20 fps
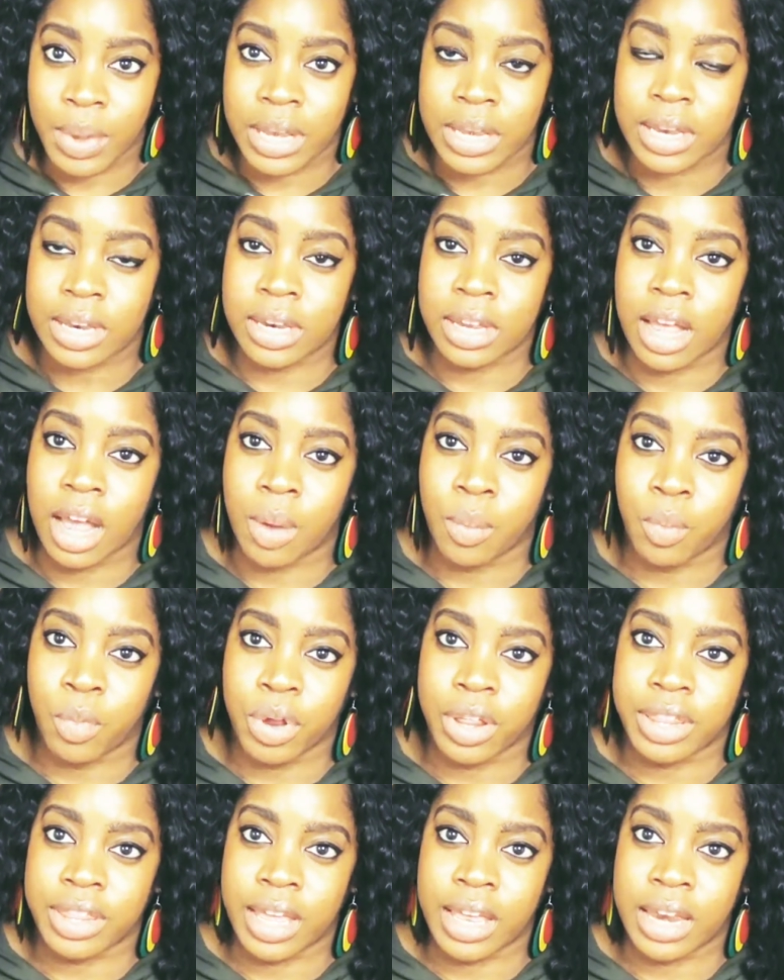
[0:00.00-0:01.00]
It didn't come
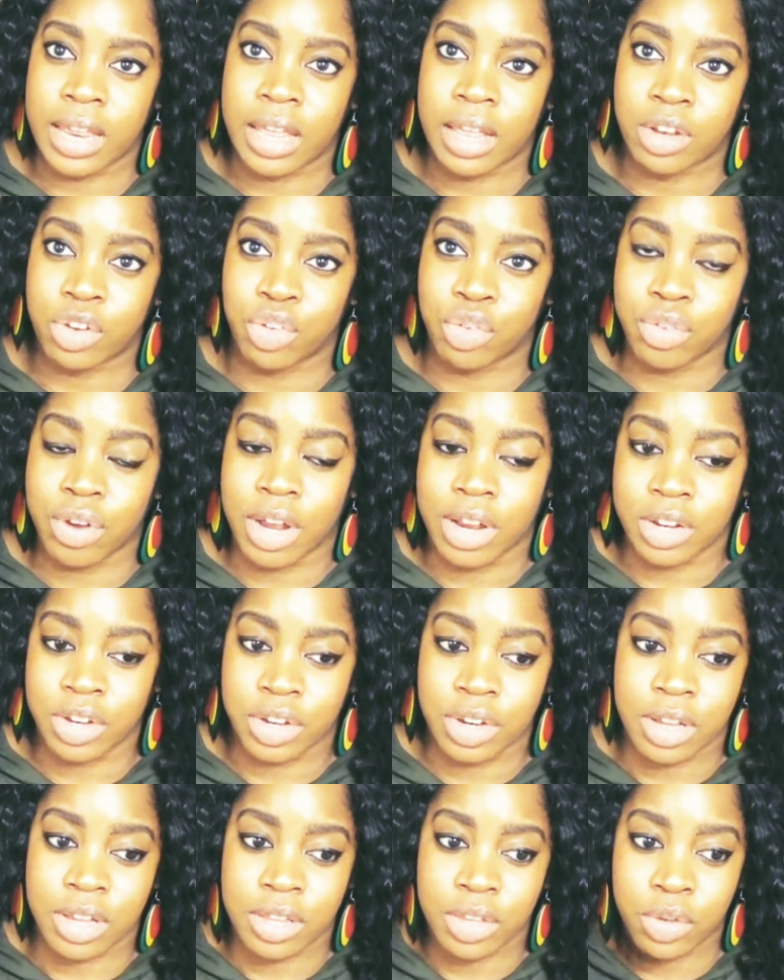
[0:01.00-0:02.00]
with any
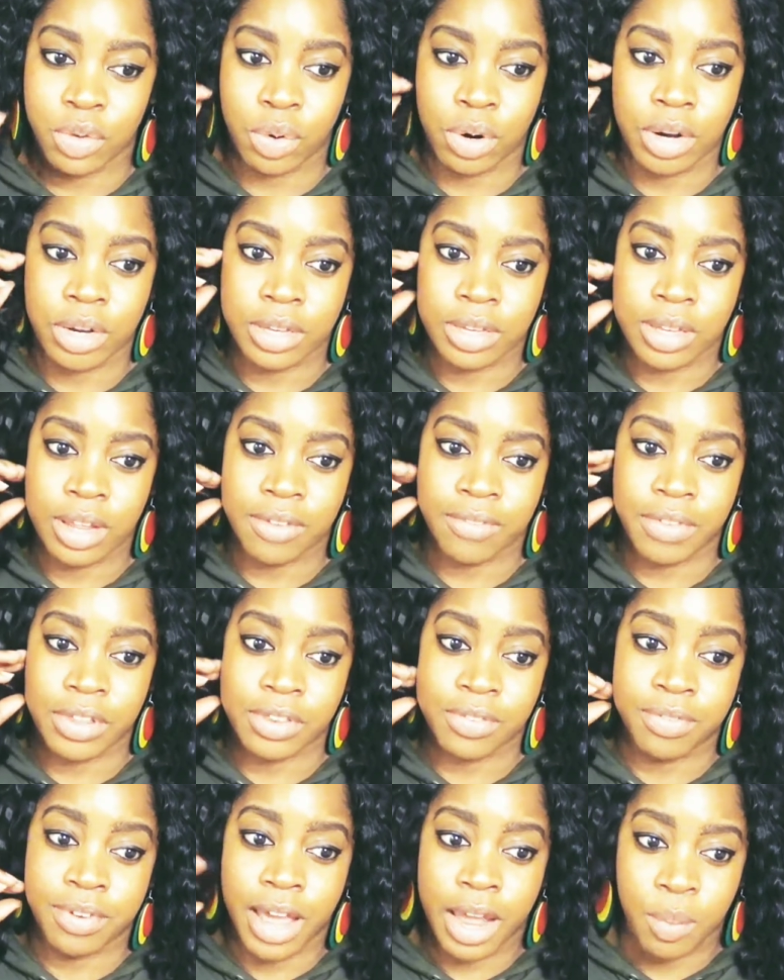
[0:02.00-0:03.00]
instructions or if
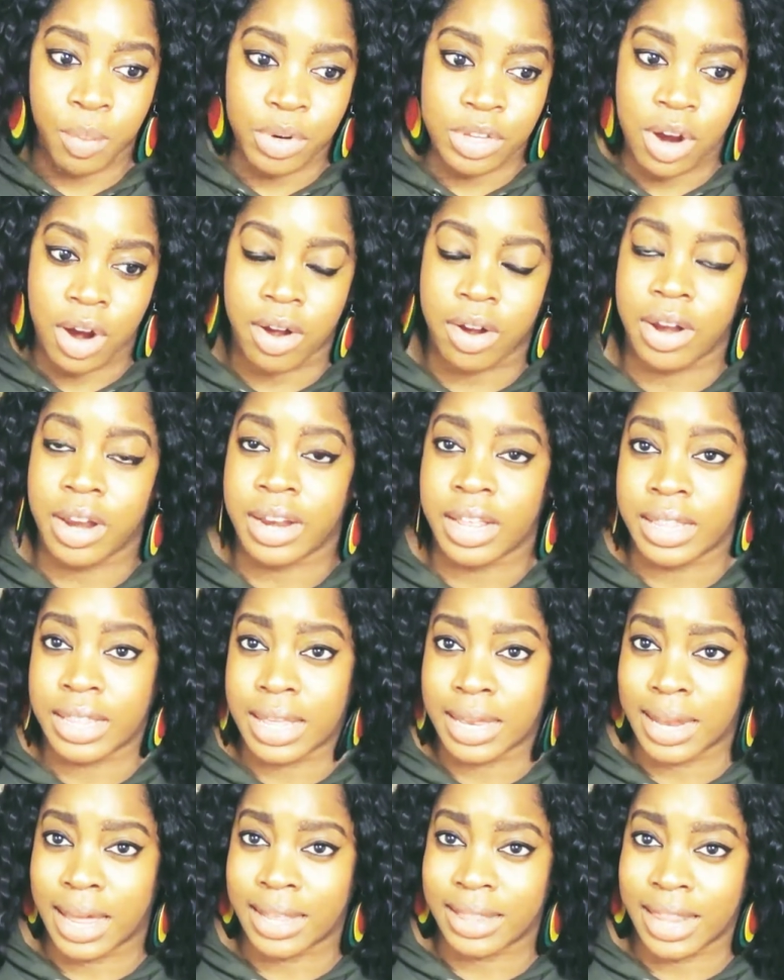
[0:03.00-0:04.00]
it's flame retardant or
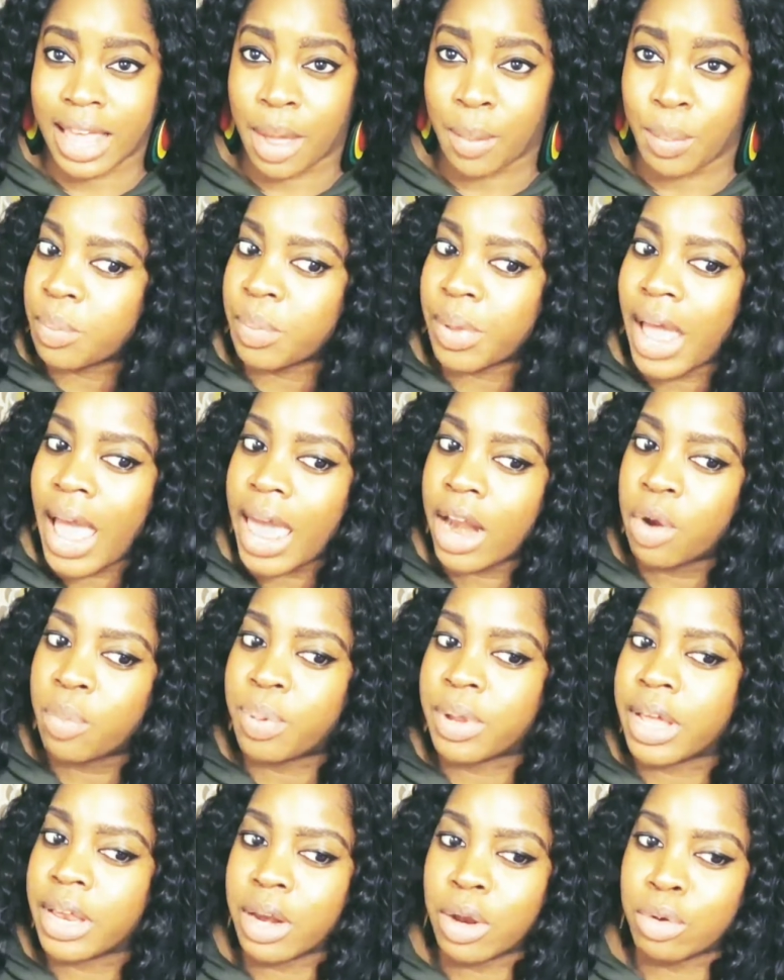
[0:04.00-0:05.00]
anything like that. But I don't
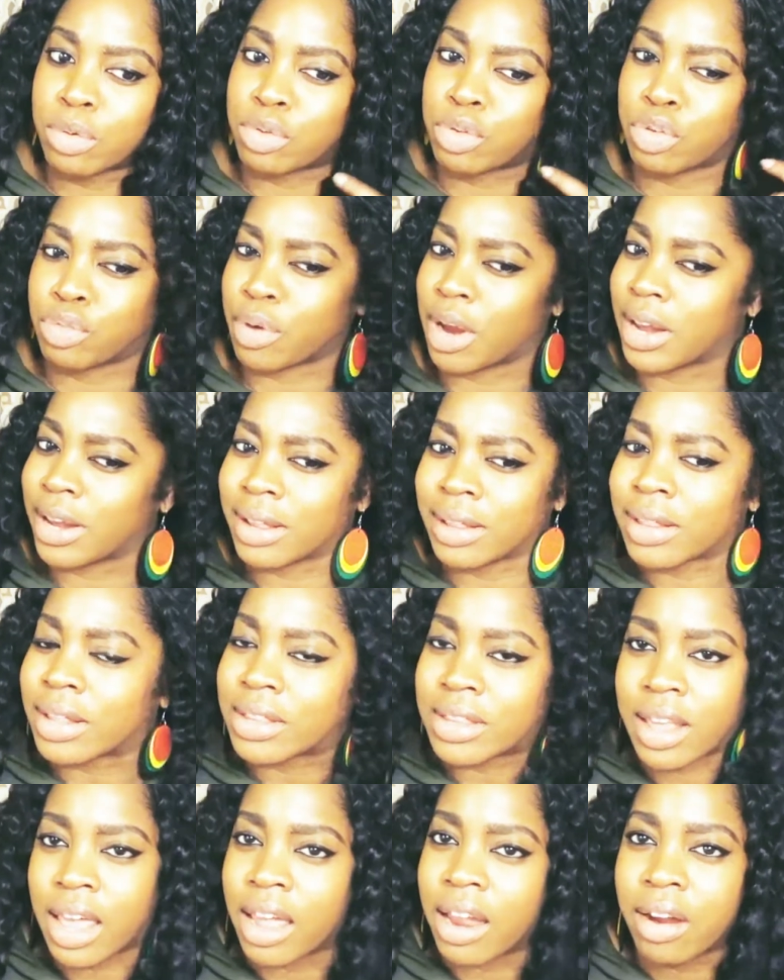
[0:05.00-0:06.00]
plan on straightening
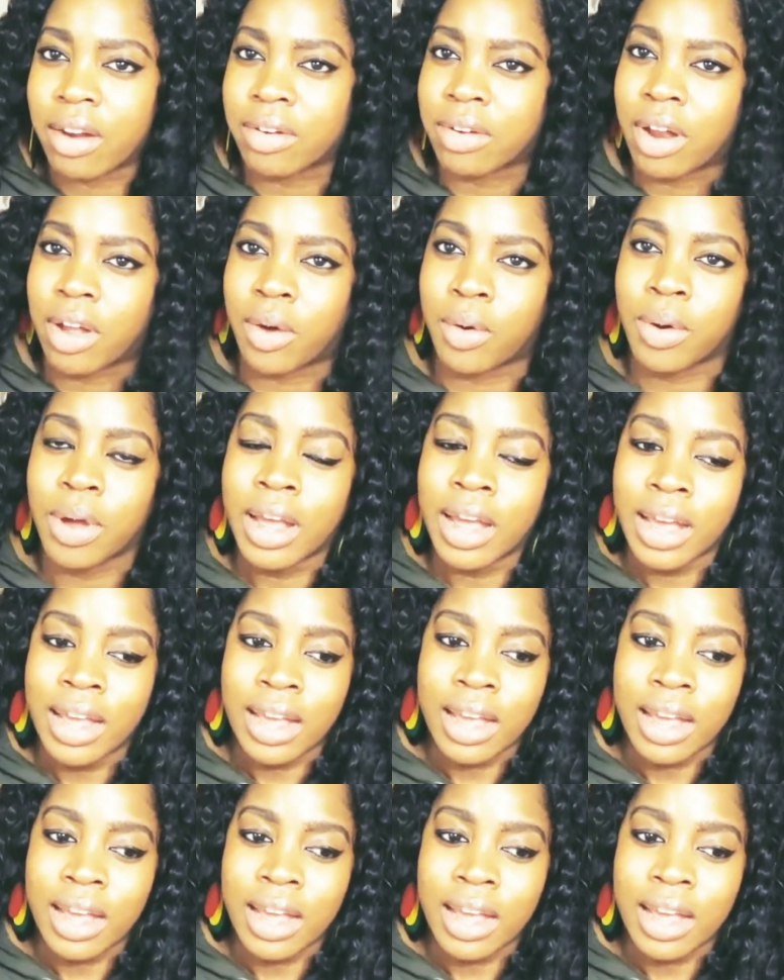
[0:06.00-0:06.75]
this hair, no.